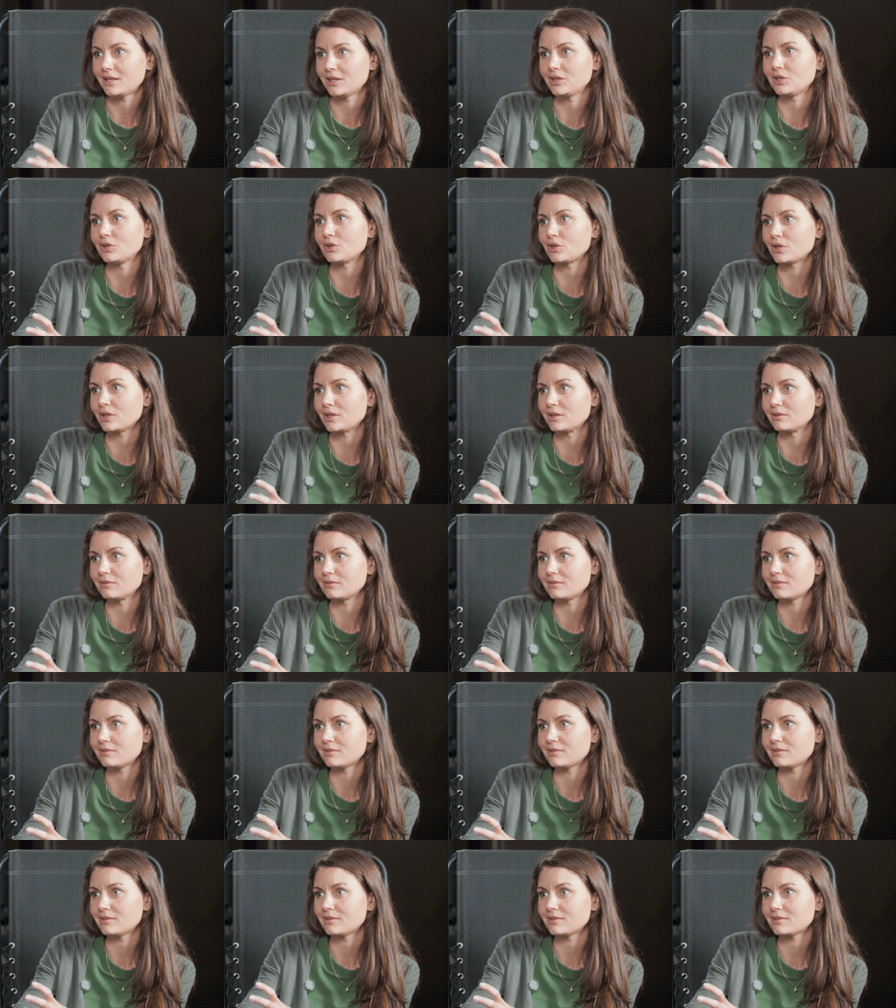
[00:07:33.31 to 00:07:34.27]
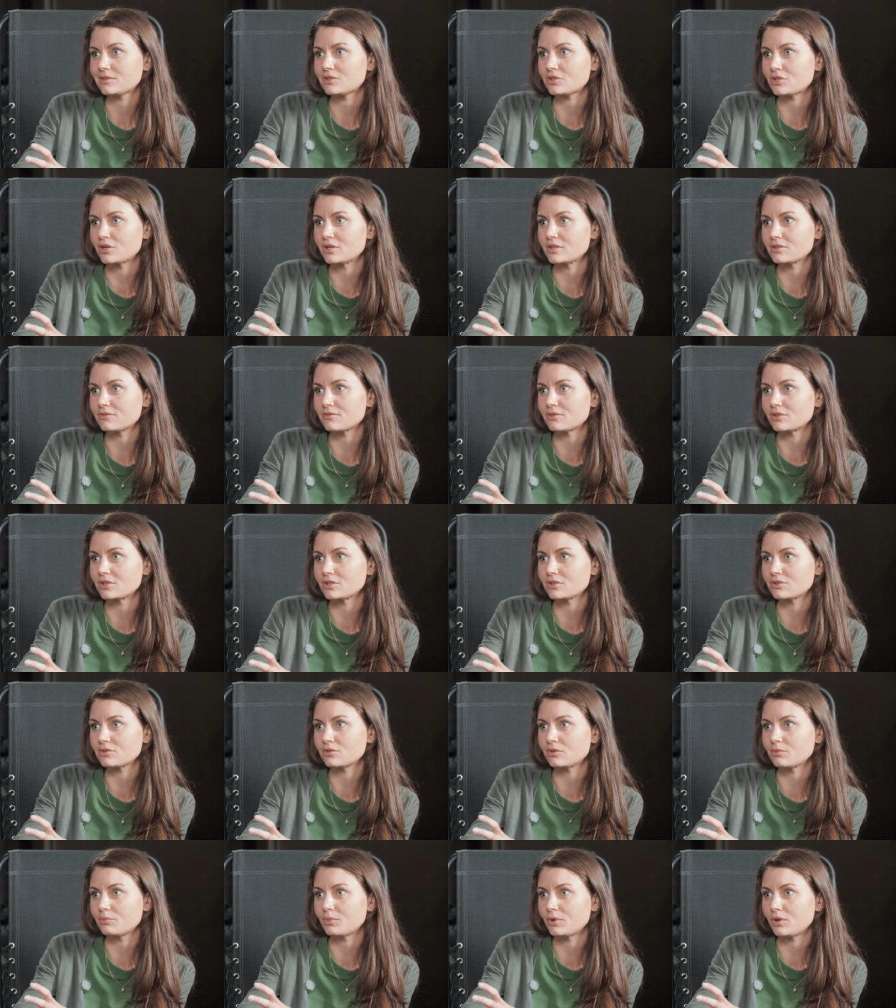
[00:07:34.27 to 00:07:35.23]
you can transfer it
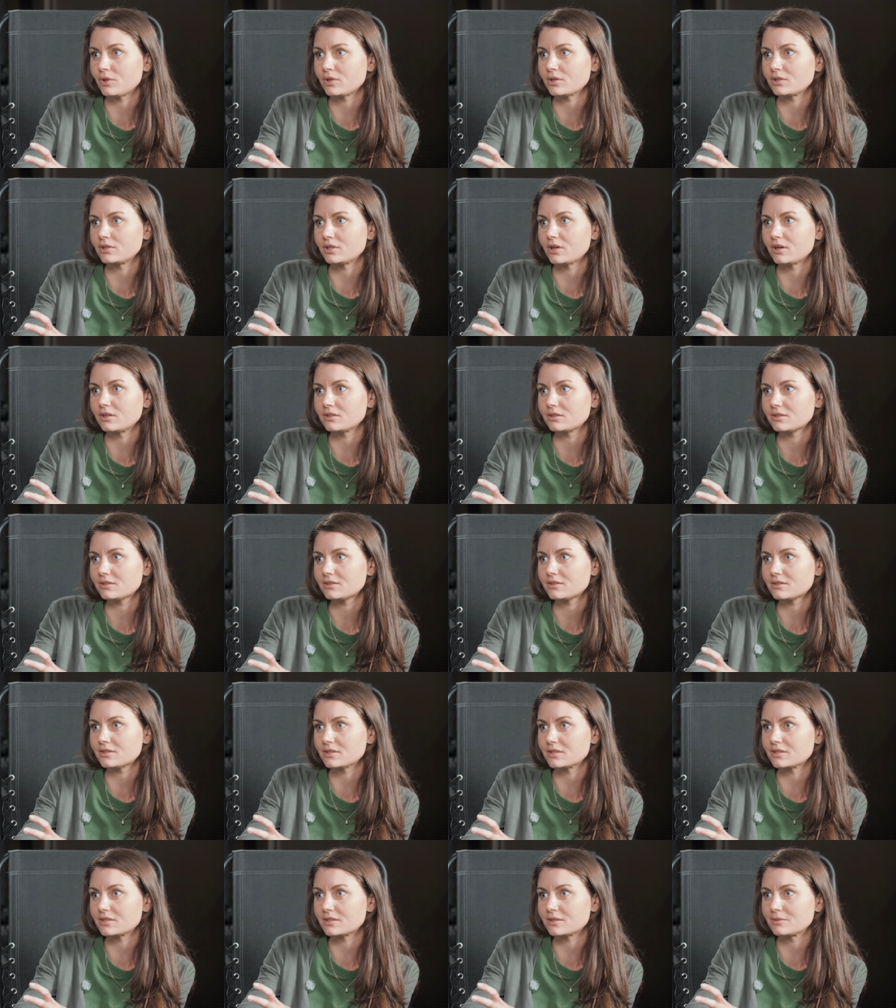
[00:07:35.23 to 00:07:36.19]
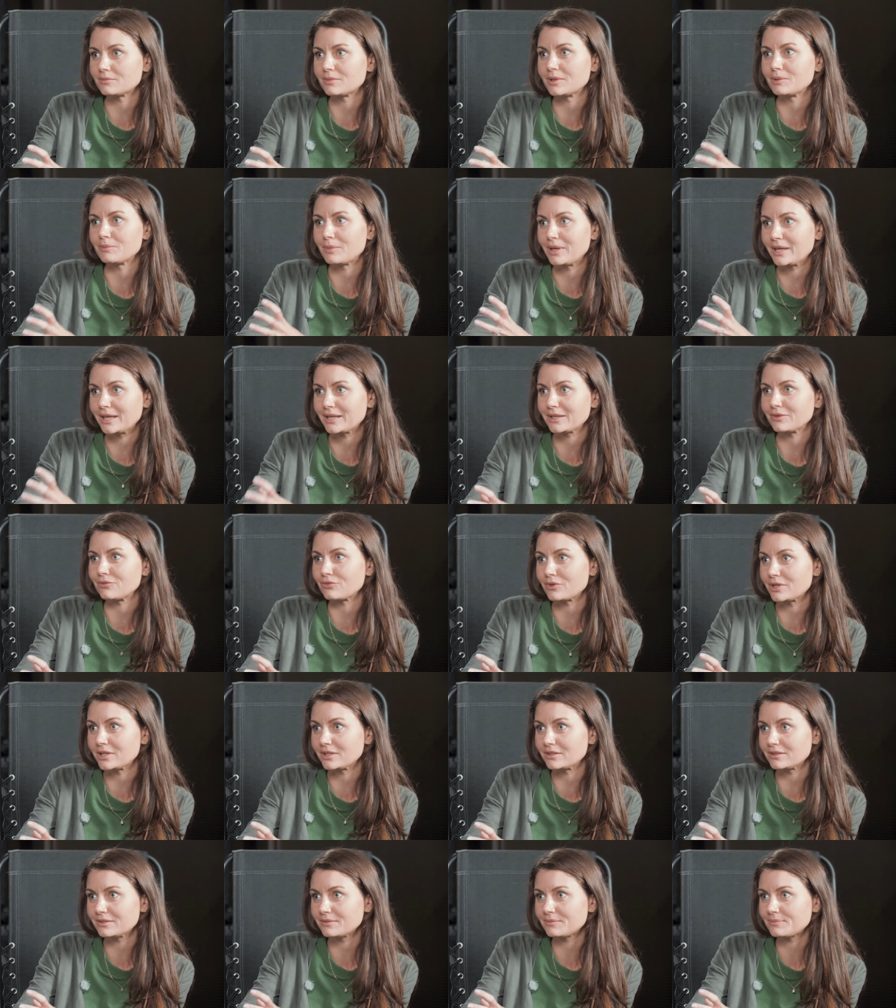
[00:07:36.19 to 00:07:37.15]
to the Polkadot system and make it
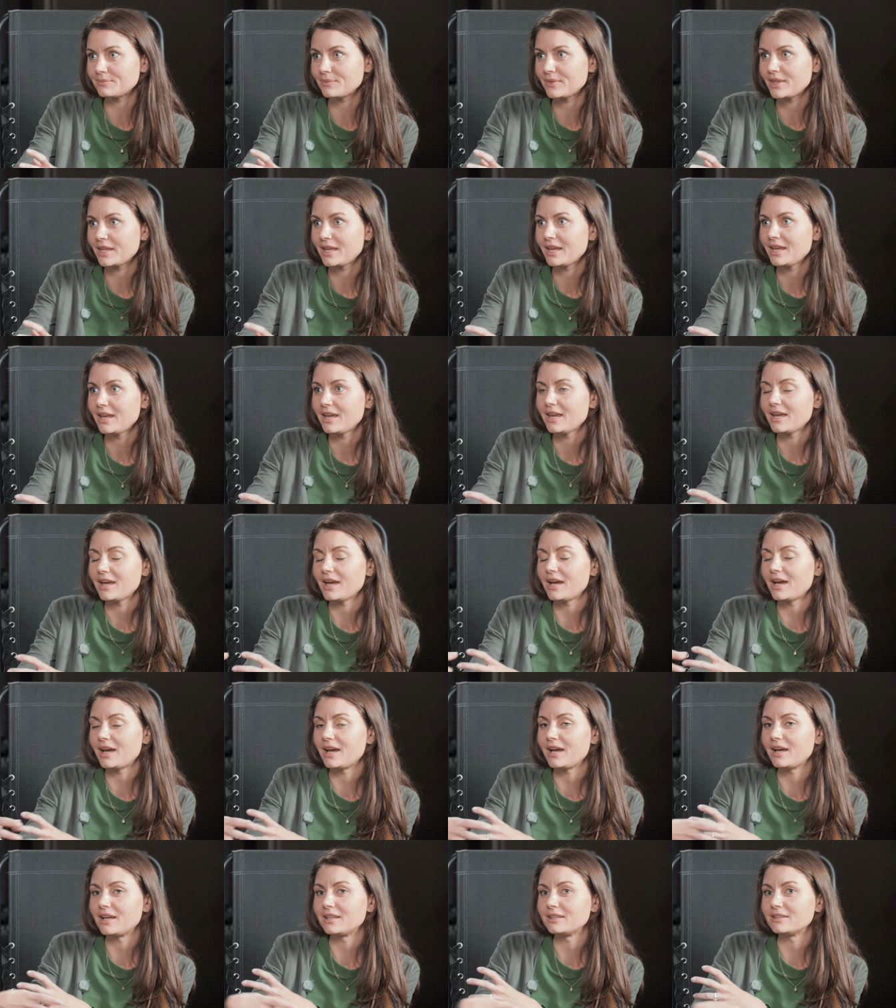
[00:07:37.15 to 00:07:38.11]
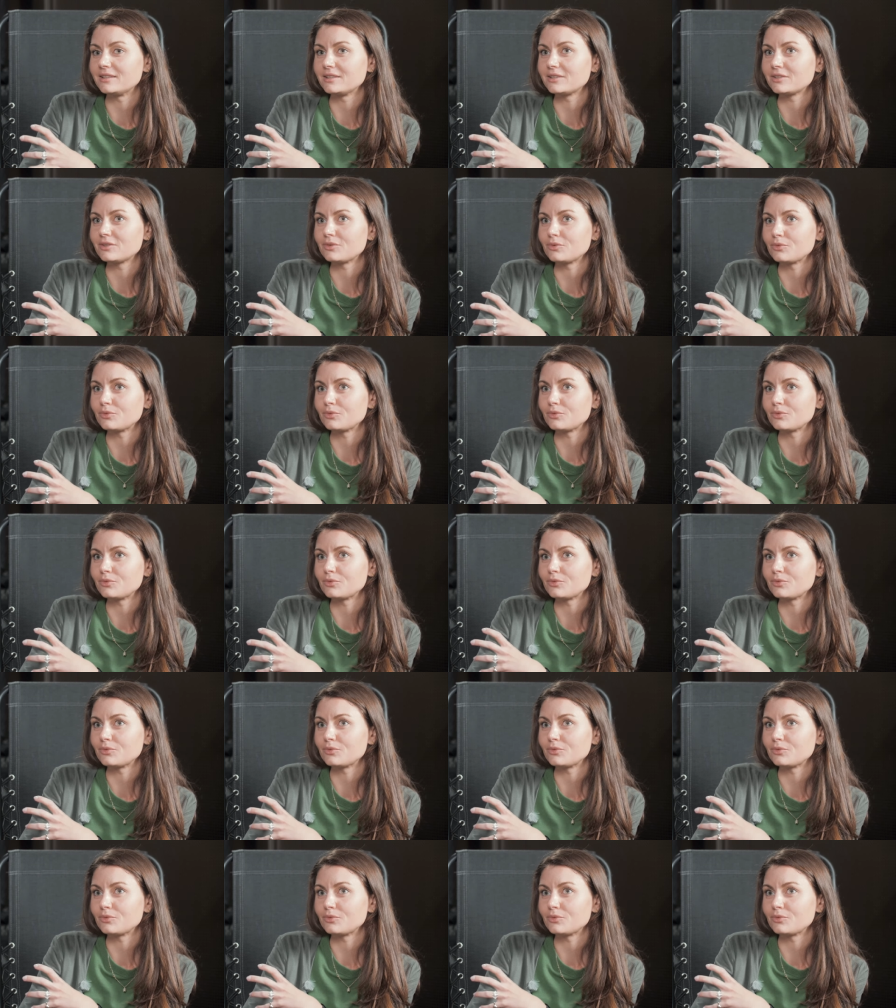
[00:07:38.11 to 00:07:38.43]
real. And